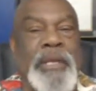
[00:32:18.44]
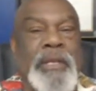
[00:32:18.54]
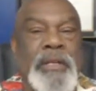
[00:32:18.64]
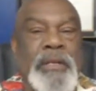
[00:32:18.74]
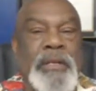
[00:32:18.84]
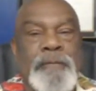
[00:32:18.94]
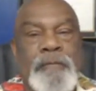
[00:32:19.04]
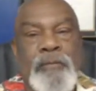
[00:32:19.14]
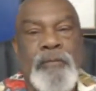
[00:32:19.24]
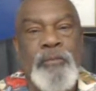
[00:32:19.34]
Come on,
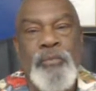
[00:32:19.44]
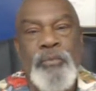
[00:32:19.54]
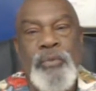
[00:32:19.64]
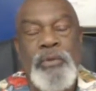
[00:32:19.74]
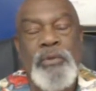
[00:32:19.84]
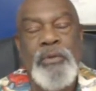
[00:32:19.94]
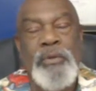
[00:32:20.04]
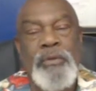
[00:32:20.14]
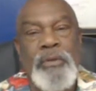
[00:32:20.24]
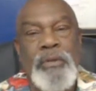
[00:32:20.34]
bro.
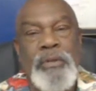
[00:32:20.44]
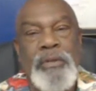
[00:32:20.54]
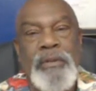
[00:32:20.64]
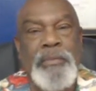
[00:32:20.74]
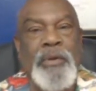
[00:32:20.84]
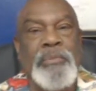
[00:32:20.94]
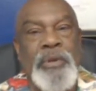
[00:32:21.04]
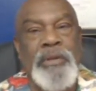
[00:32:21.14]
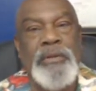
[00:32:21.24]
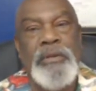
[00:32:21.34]
Like, I already know
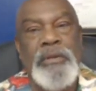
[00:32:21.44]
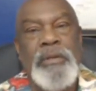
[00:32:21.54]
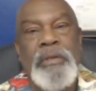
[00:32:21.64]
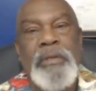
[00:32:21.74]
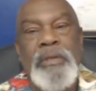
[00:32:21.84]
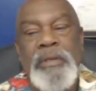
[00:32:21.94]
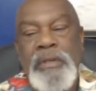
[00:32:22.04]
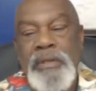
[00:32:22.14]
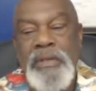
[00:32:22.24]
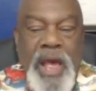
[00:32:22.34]
who you are,
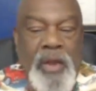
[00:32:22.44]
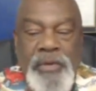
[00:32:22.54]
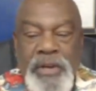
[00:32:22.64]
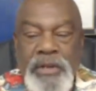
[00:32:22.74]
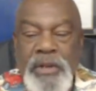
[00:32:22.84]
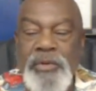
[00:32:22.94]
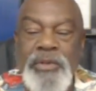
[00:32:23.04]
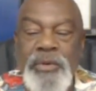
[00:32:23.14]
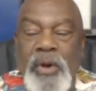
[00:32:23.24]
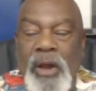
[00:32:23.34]
man. You gonna
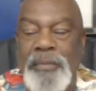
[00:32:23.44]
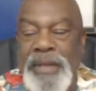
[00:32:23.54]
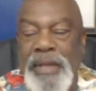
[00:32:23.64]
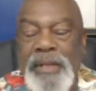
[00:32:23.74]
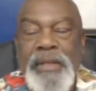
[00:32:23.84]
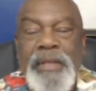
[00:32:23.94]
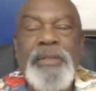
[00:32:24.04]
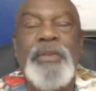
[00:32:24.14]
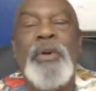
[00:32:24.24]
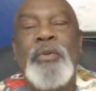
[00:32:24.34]
listen to me
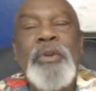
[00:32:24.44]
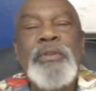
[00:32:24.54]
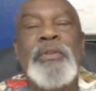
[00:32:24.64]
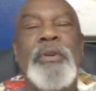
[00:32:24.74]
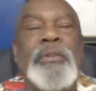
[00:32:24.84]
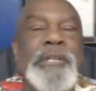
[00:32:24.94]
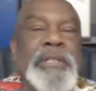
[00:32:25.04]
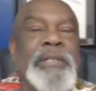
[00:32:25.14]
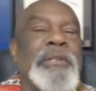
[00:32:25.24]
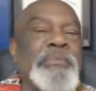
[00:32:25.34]
talk. And
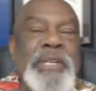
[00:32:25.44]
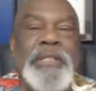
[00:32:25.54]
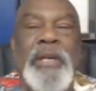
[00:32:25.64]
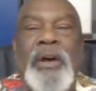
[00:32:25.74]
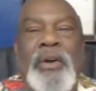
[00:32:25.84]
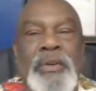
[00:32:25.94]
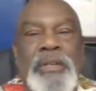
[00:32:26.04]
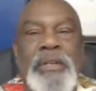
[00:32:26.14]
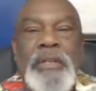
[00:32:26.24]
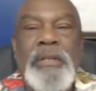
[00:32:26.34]
then you're going to make up some
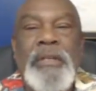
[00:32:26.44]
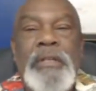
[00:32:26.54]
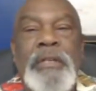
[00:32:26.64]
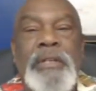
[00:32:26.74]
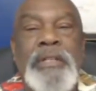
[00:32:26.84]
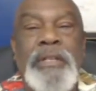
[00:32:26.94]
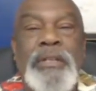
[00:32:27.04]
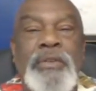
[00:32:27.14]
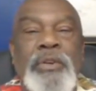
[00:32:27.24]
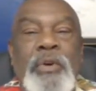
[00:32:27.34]
shit to say going
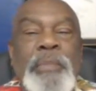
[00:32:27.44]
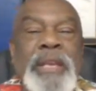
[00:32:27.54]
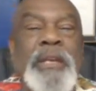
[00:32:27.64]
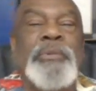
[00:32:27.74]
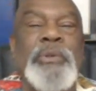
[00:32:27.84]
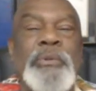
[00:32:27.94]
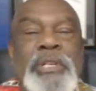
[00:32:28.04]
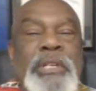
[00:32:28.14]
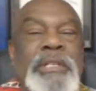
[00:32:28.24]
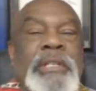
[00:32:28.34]
along with what the fuck
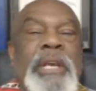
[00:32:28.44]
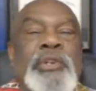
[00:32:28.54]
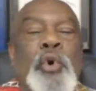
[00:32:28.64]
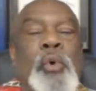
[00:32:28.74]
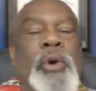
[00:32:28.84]
I'm saying.